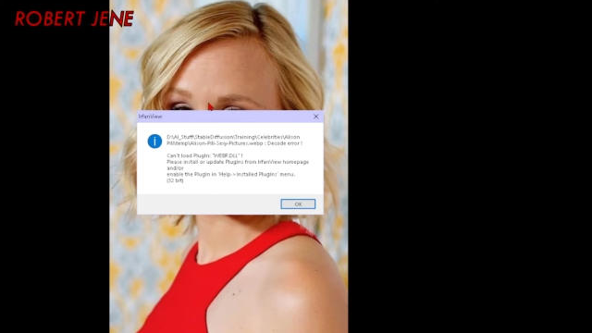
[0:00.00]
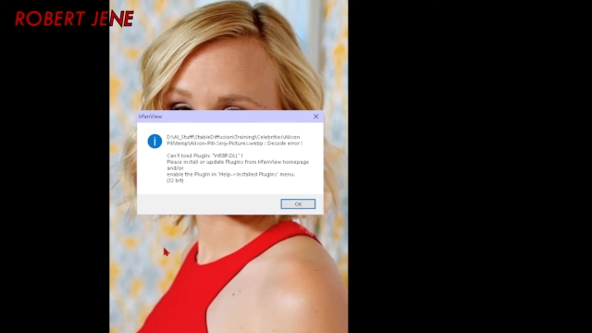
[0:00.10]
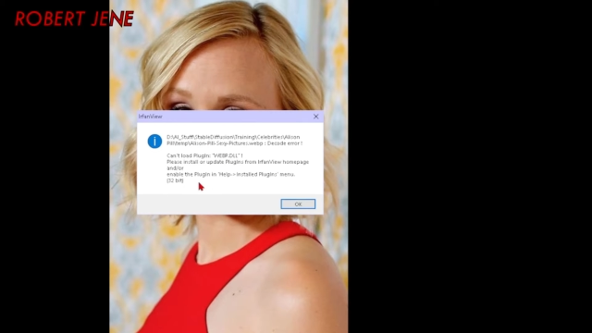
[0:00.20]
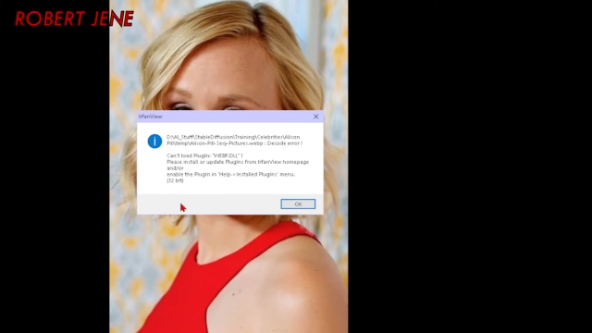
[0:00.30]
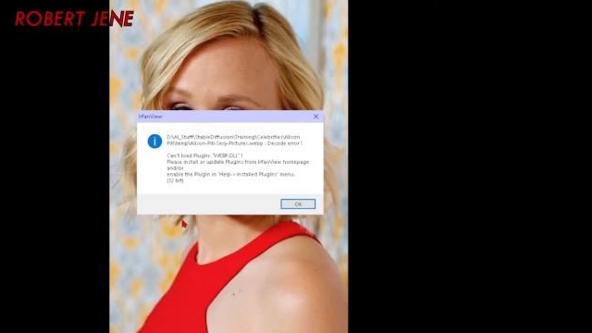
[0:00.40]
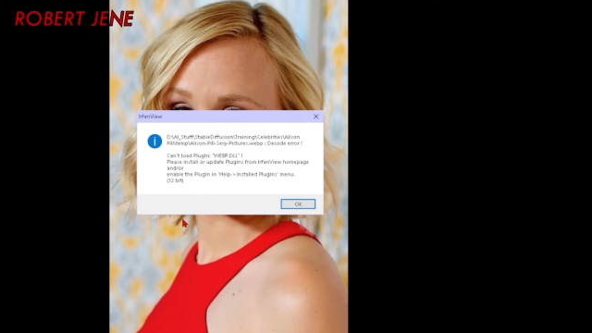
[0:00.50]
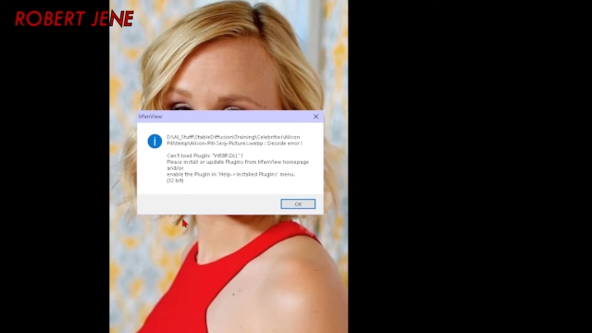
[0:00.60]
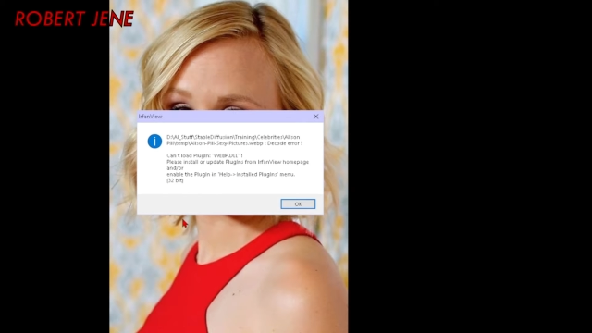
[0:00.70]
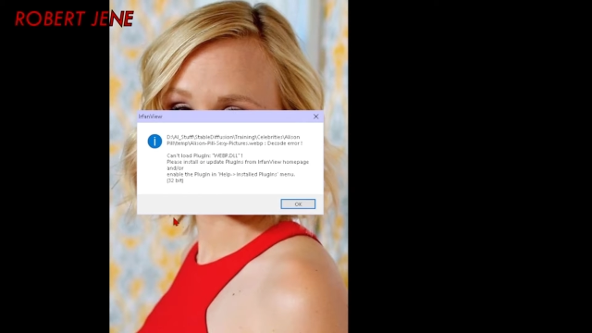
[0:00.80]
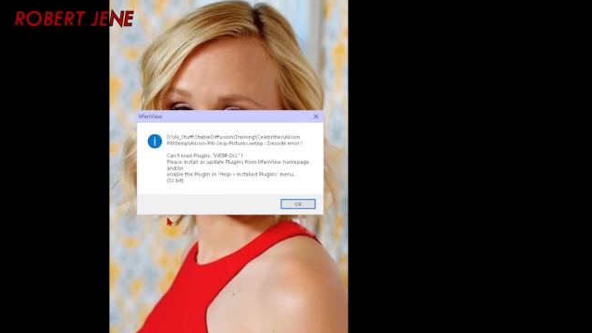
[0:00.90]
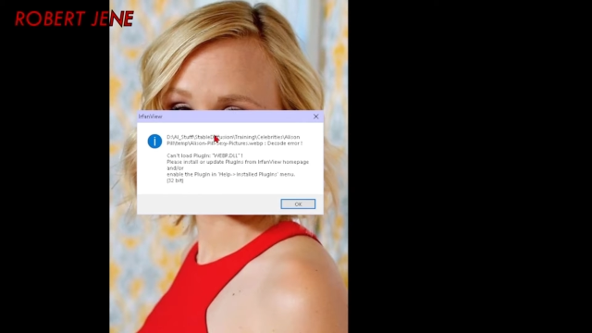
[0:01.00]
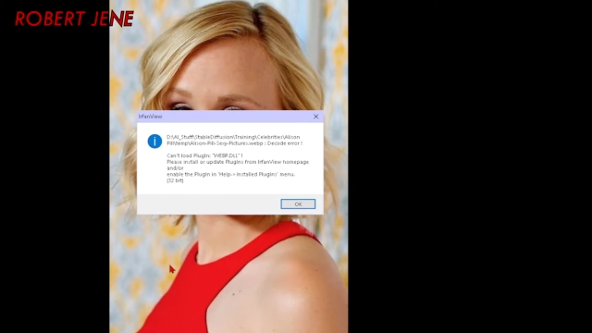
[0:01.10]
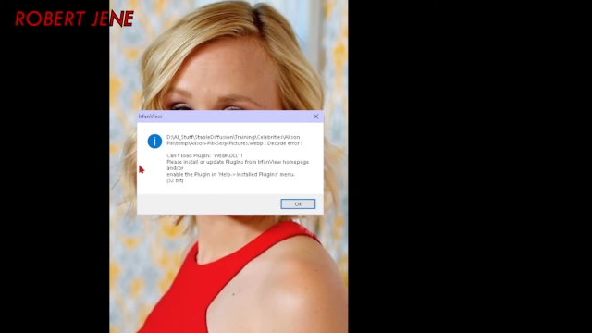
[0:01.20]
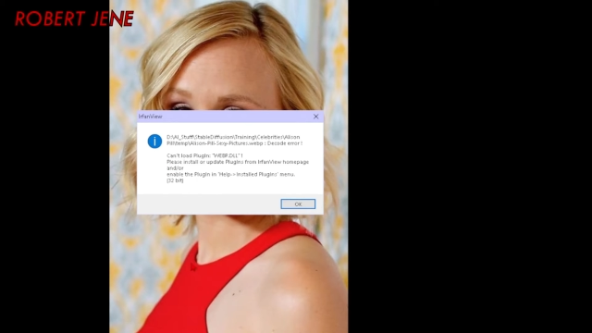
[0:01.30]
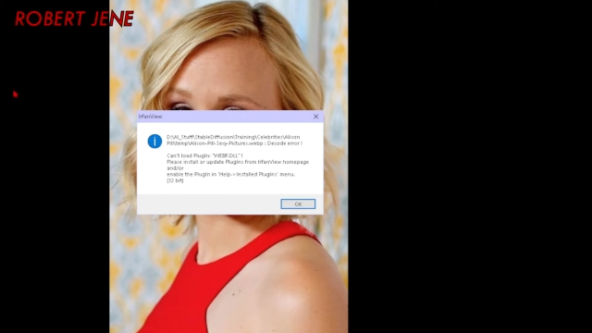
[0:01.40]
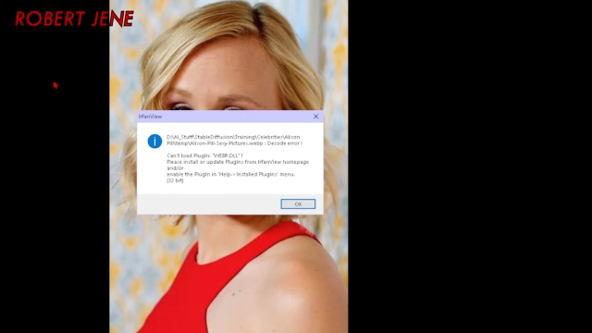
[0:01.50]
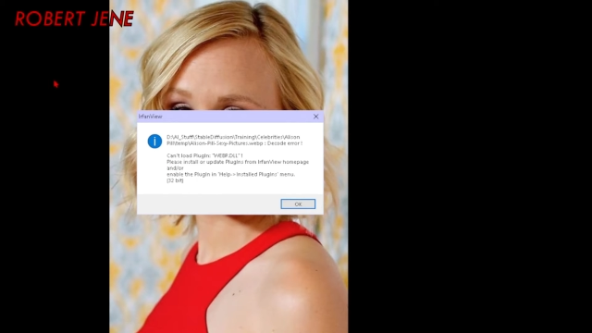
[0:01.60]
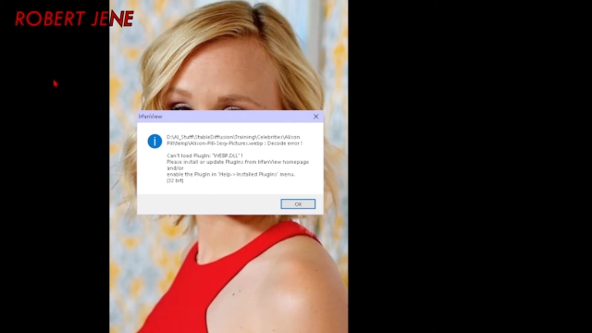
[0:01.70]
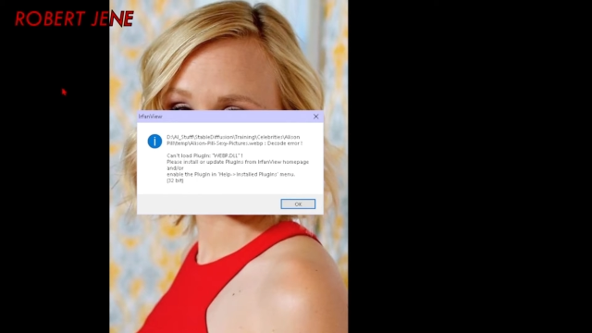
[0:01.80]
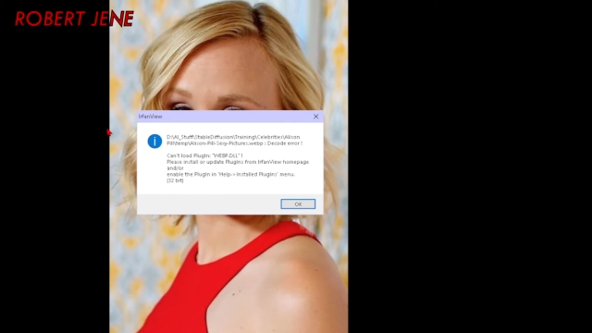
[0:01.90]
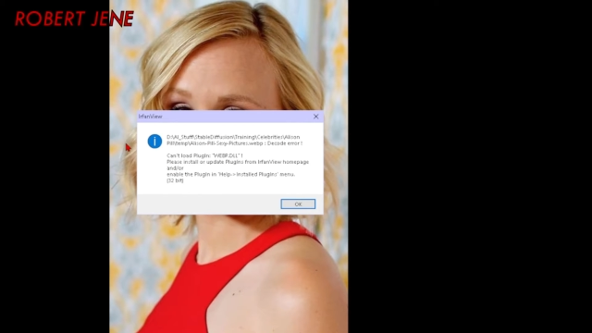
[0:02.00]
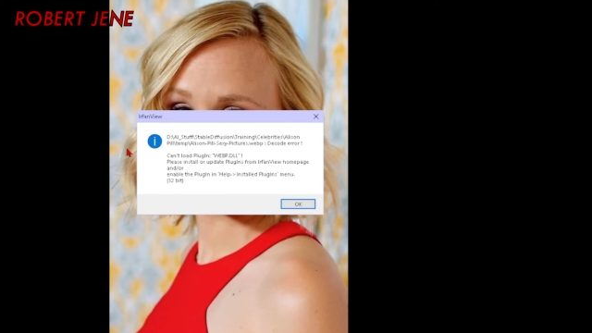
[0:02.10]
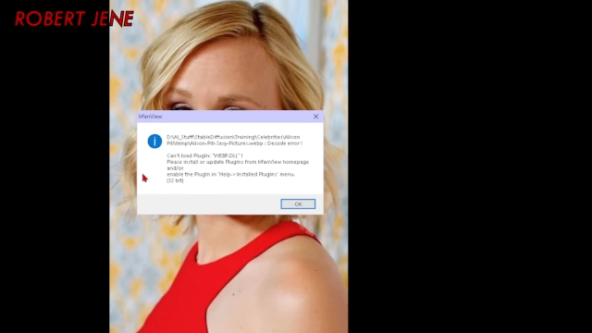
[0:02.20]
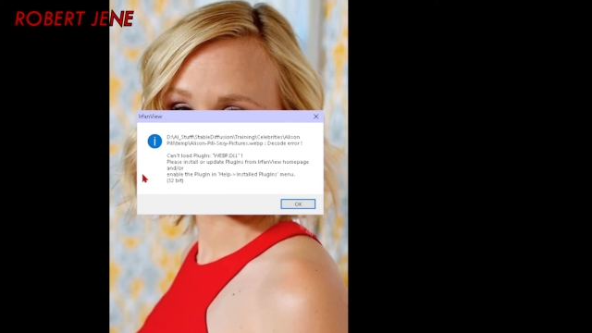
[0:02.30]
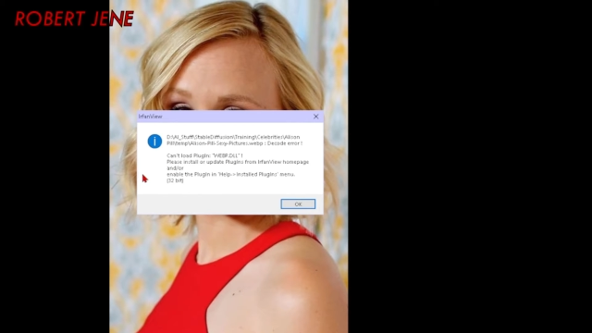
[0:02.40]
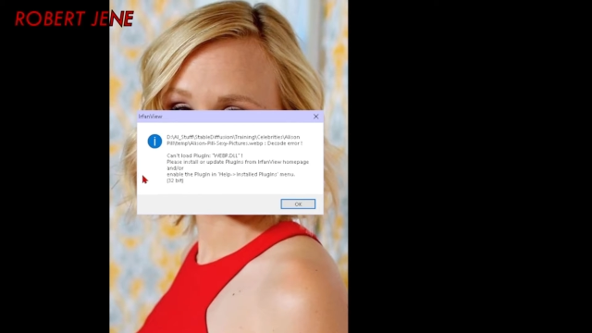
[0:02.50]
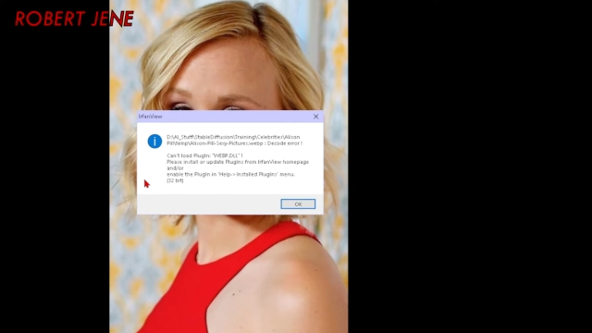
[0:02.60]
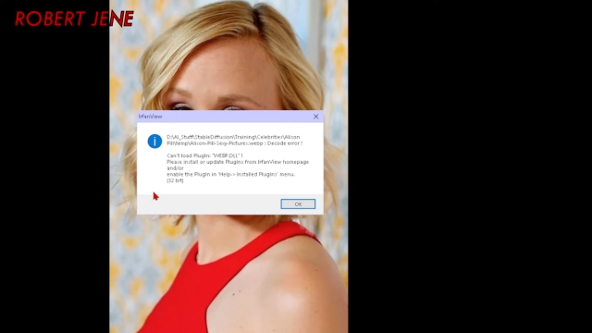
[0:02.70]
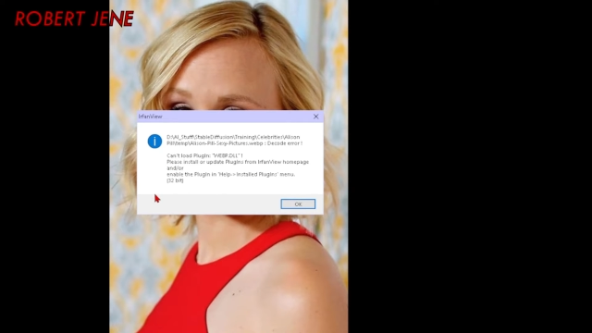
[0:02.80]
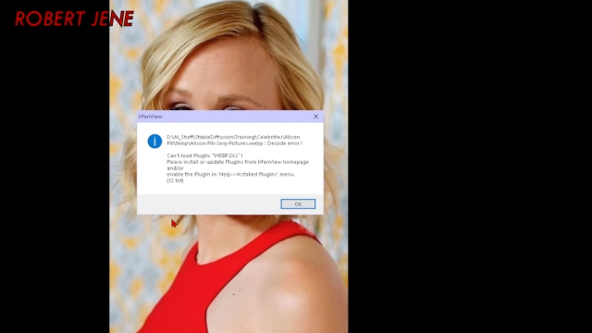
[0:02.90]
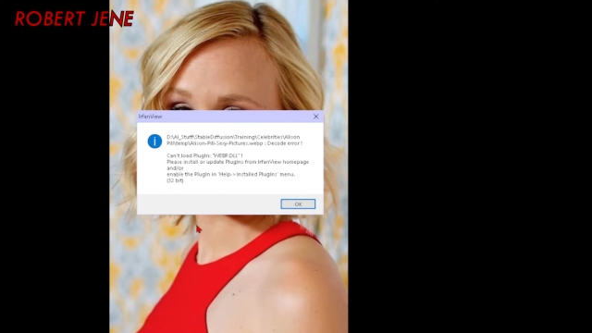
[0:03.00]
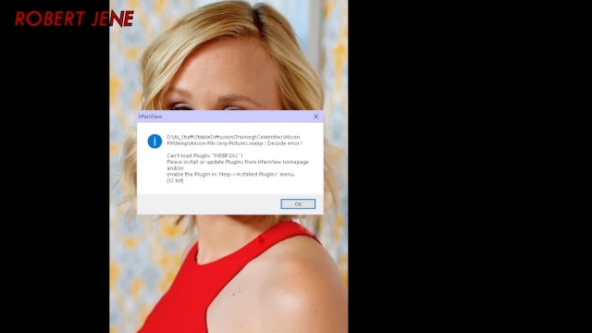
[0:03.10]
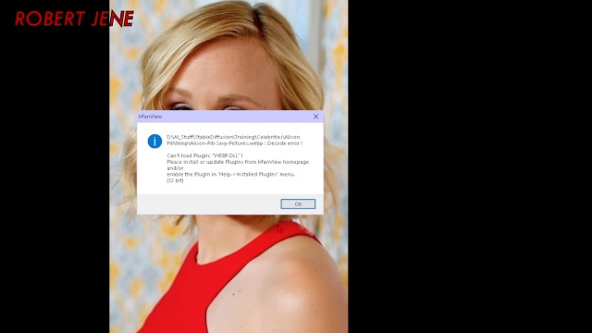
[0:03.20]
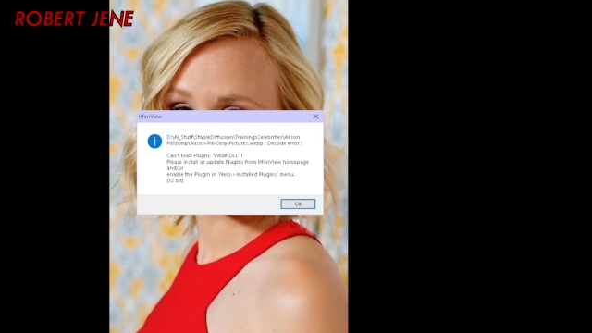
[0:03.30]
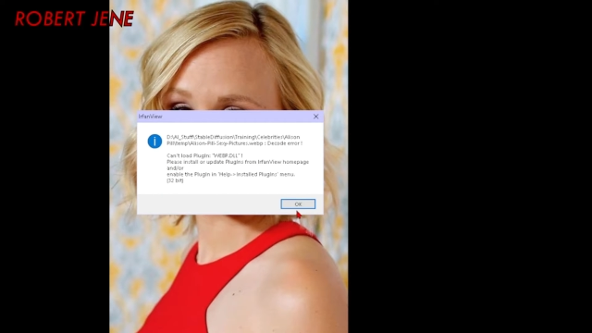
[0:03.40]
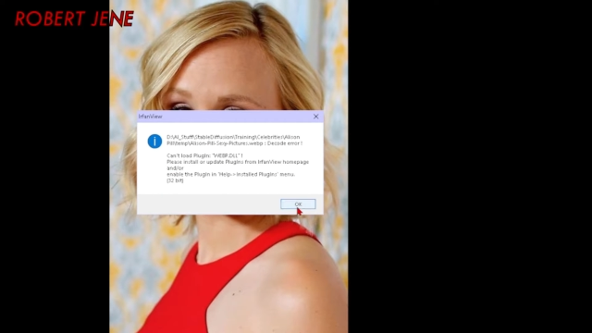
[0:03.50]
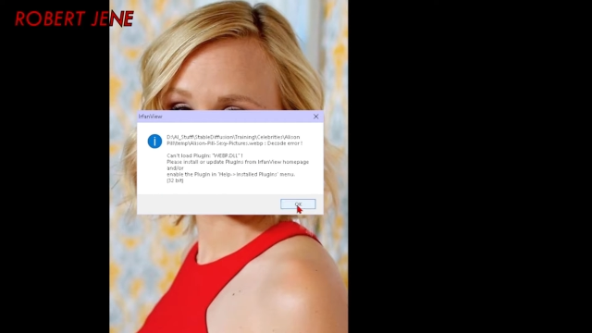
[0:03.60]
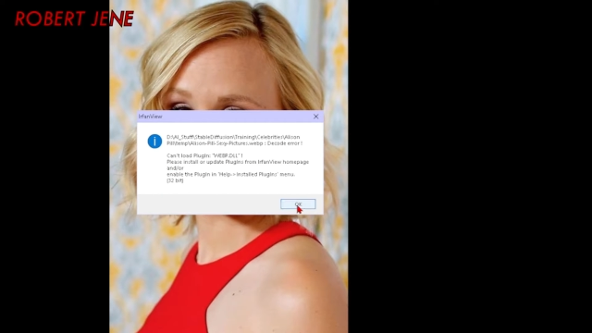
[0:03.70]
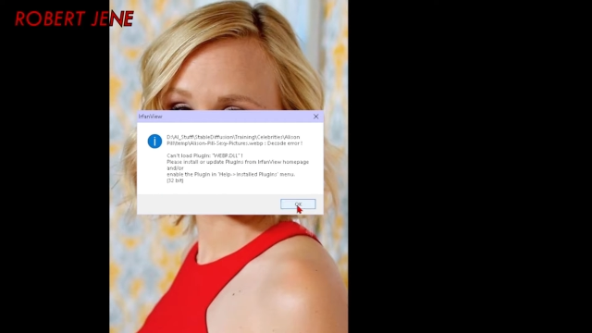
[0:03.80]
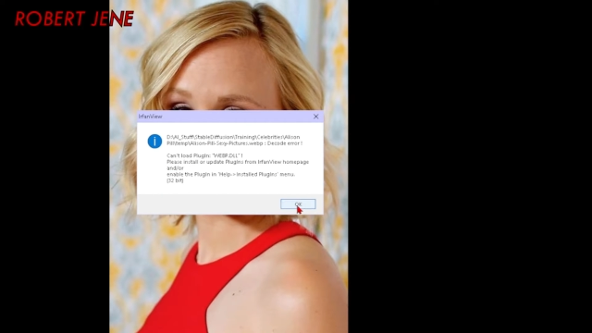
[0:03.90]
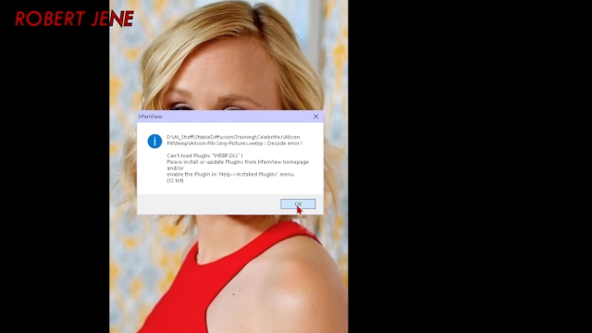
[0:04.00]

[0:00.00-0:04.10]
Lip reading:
[unreadable: no face in view]